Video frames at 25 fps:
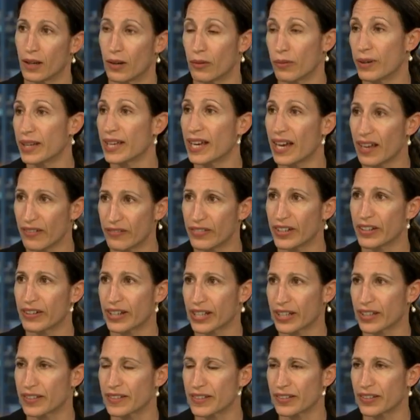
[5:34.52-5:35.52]
We are very
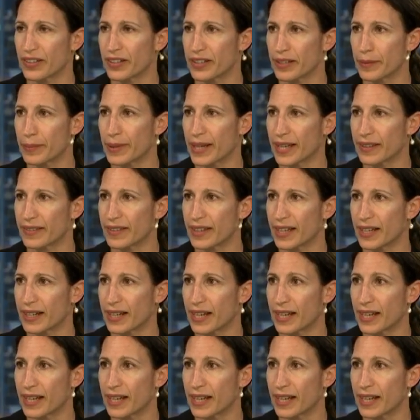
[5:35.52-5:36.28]
concerned about that,